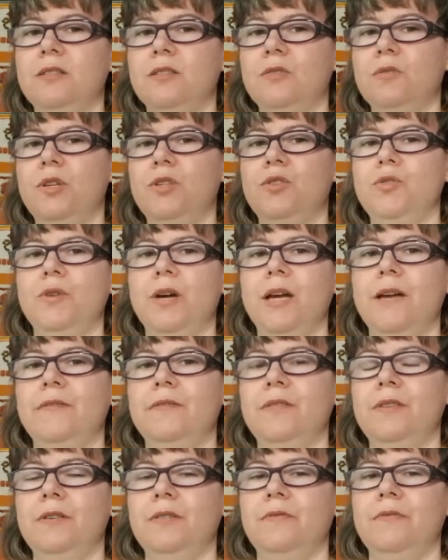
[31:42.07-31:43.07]
so that you
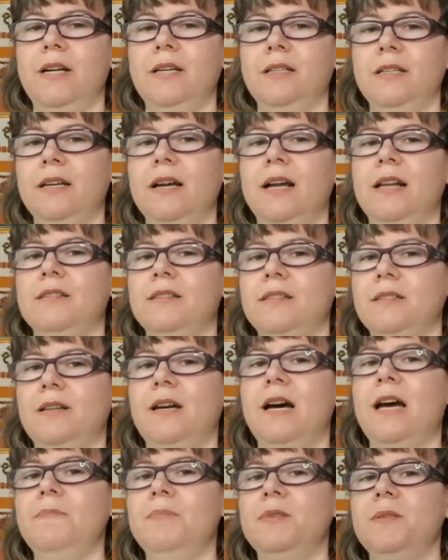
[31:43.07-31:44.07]
have the vertical
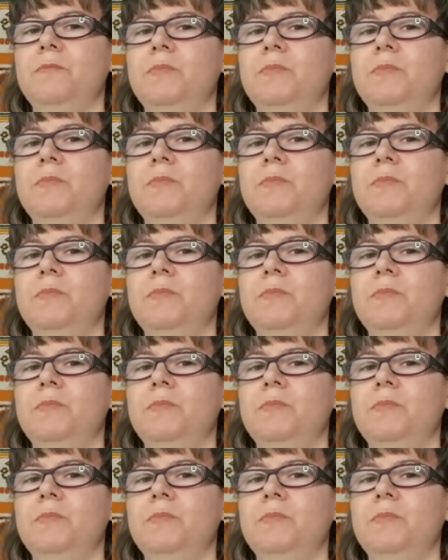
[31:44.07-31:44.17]
stripes,